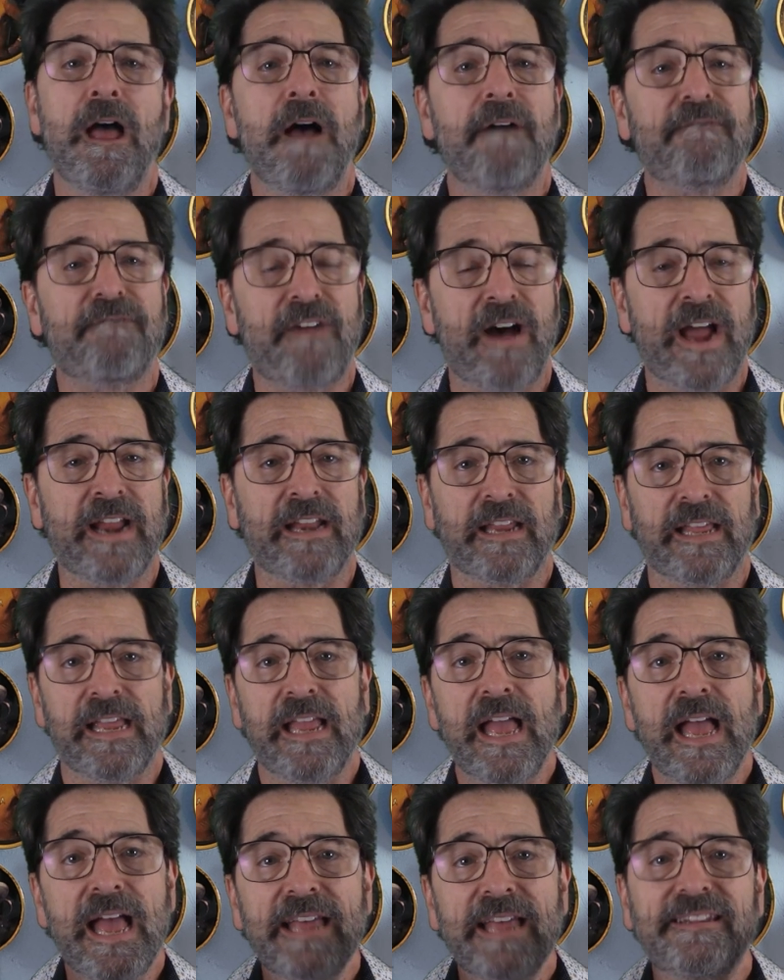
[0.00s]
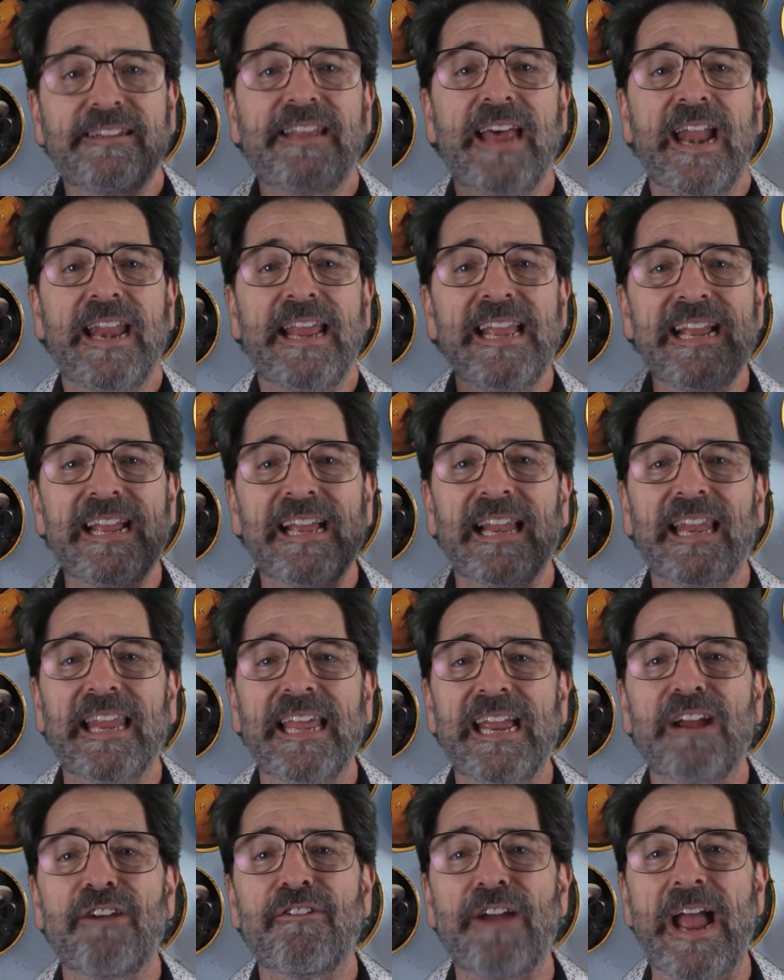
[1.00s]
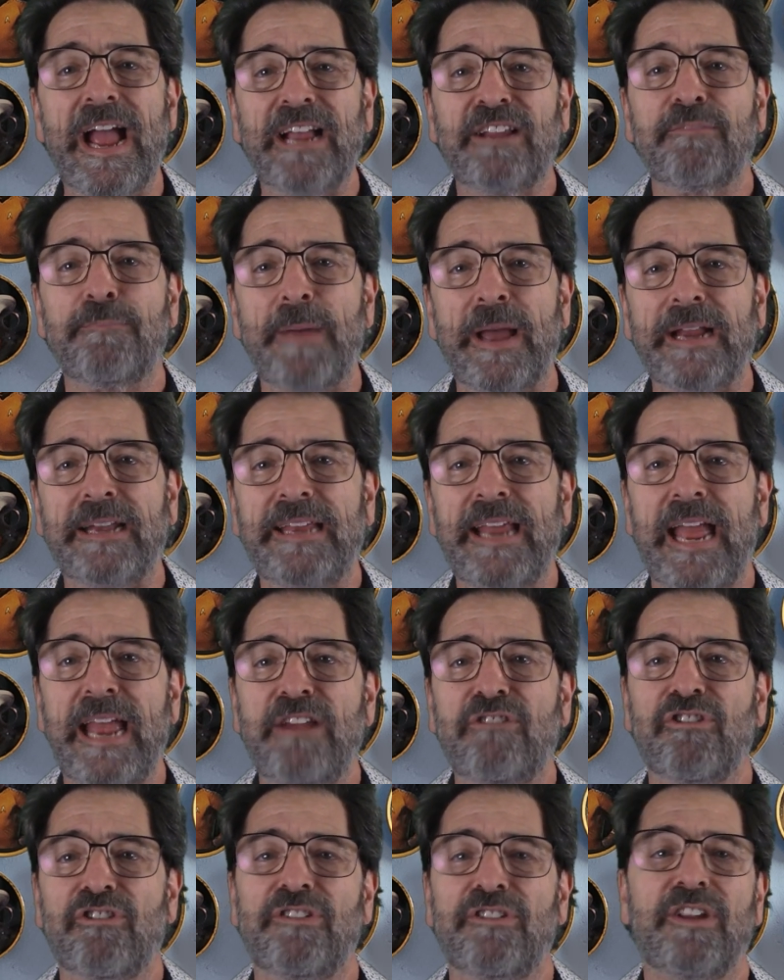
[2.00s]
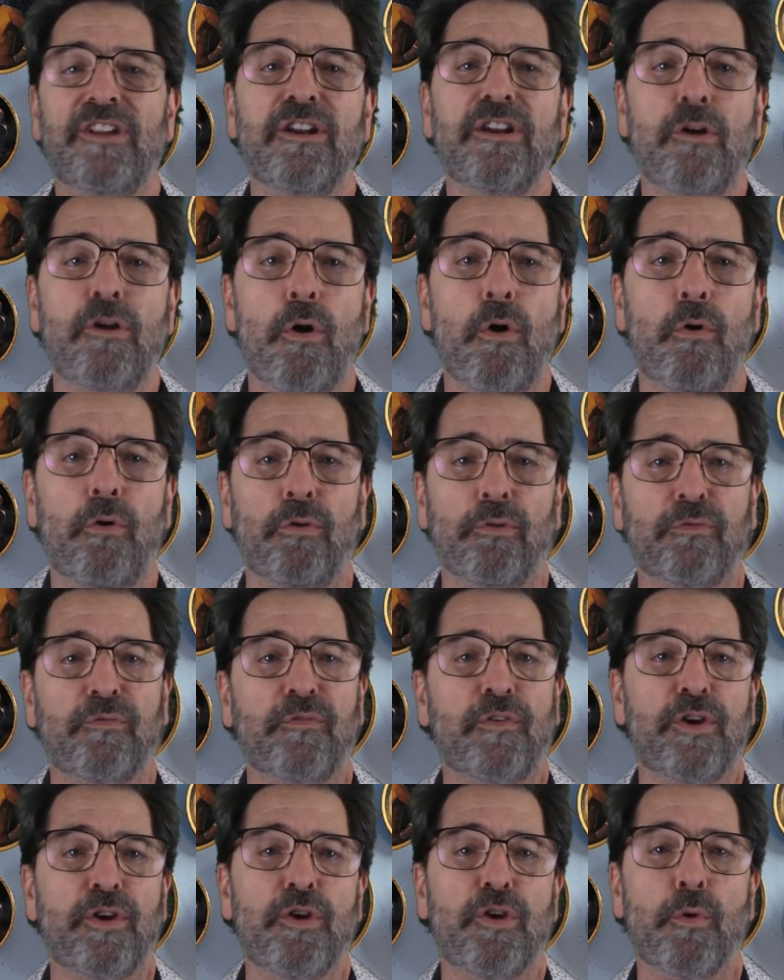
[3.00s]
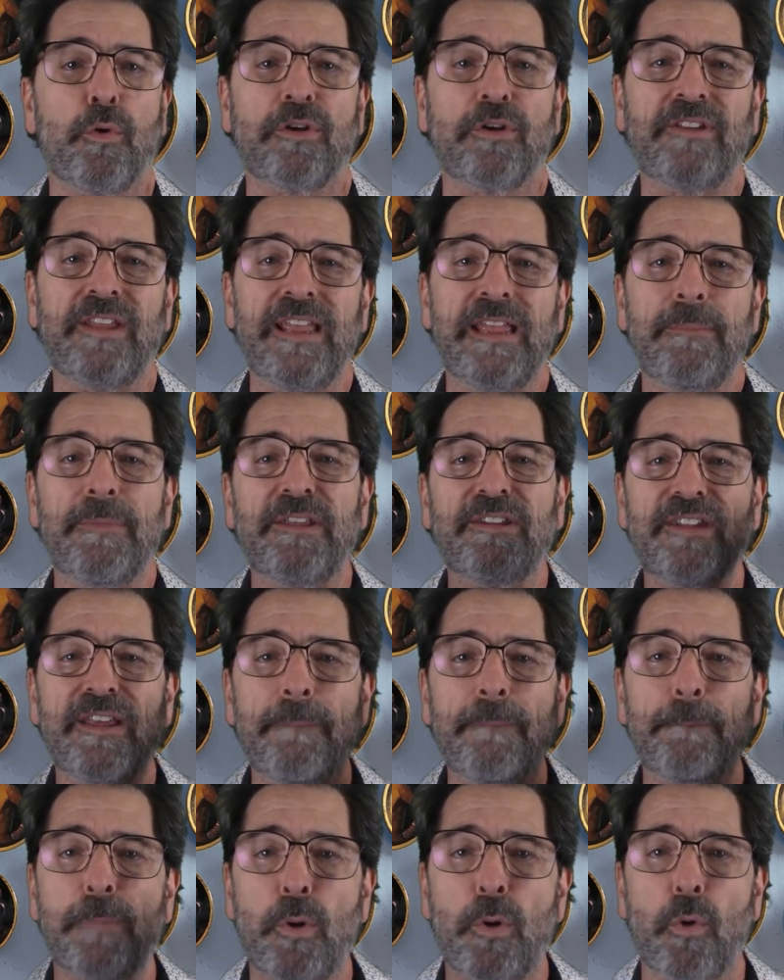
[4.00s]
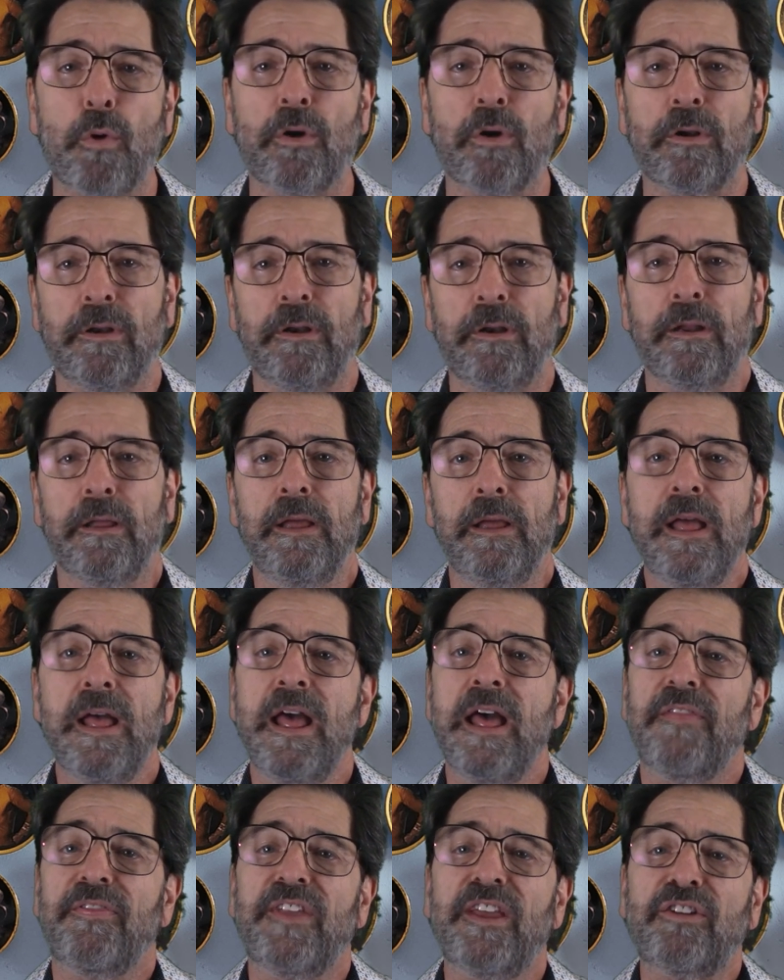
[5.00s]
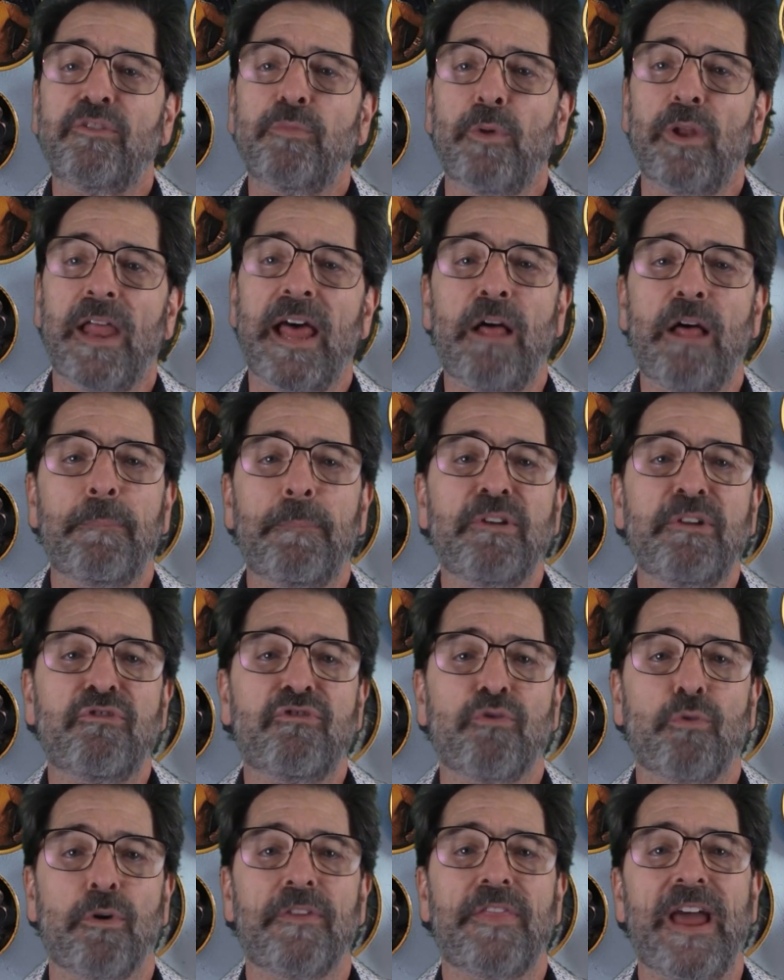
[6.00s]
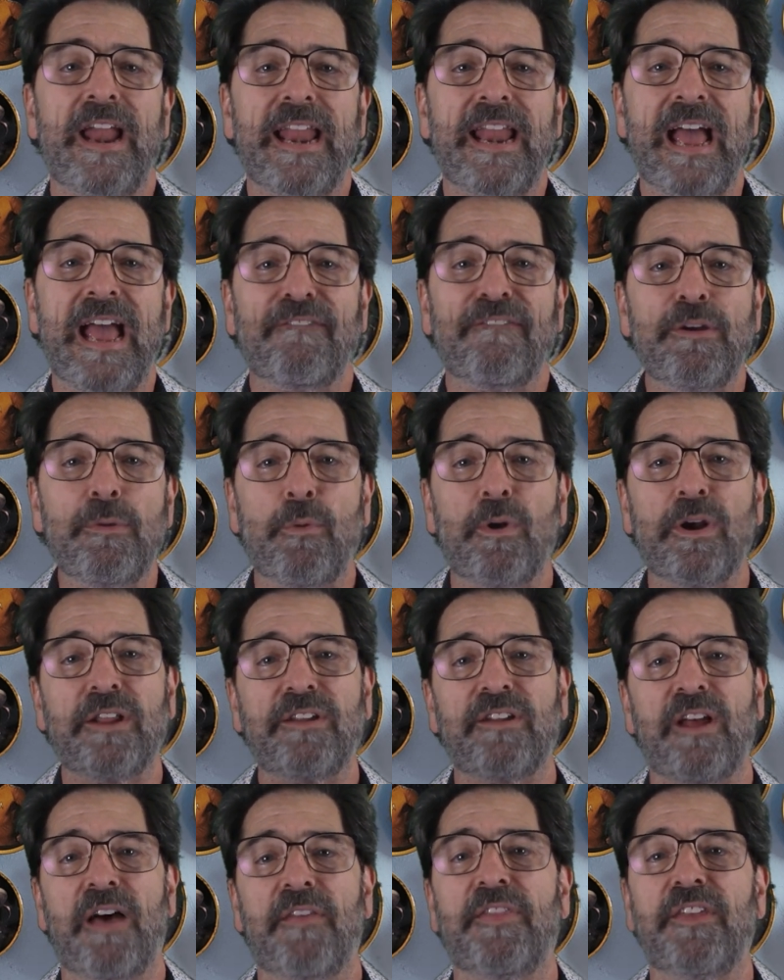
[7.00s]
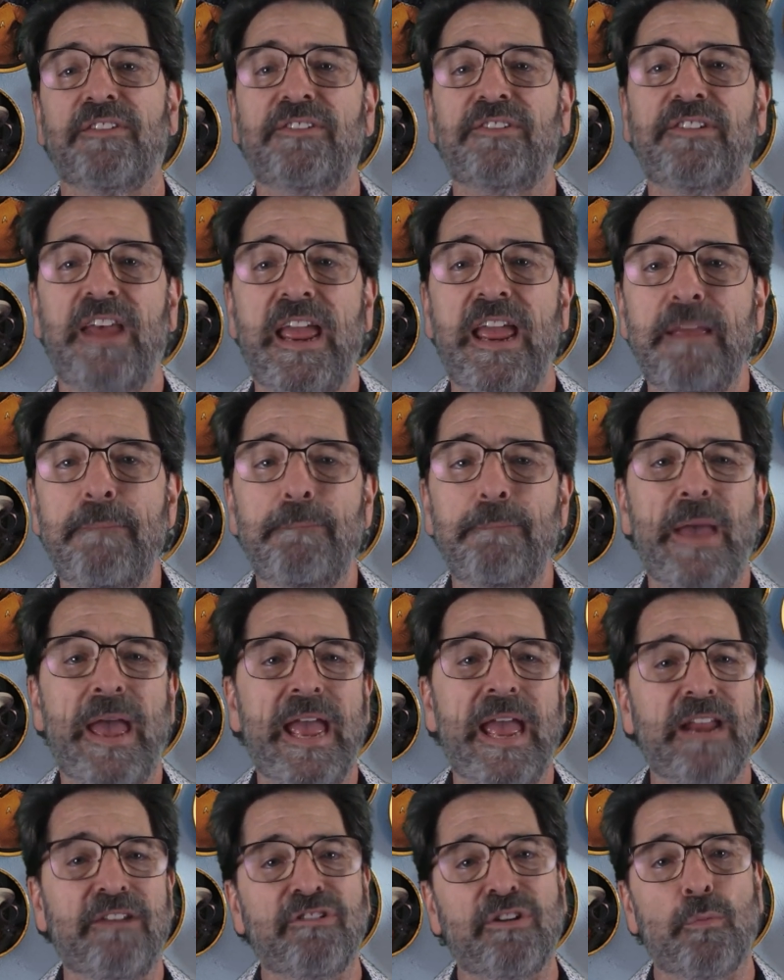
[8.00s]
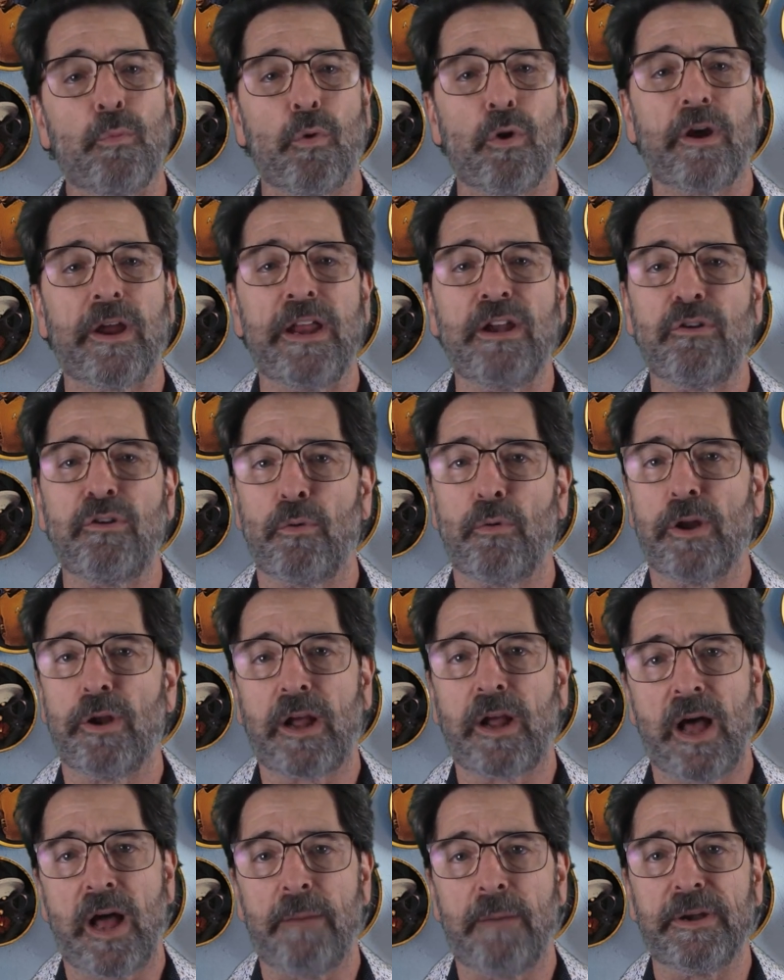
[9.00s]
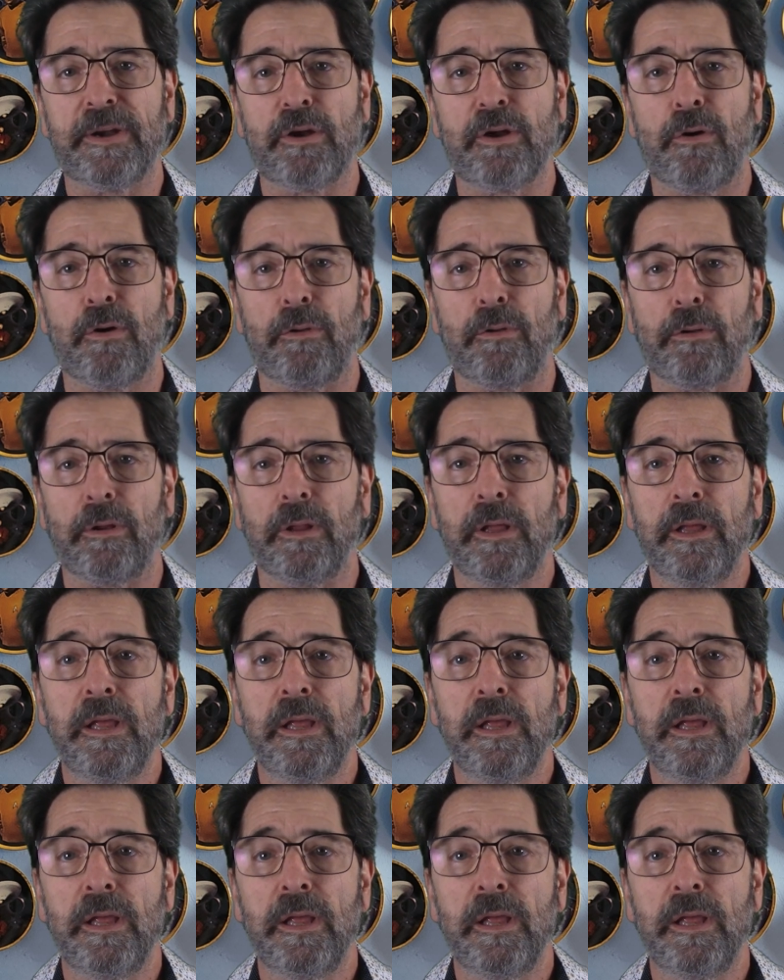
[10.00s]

Finally, setting clear expectations and goals for your team is important. This will help ensure that everyone is on the same page and working toward a common goal.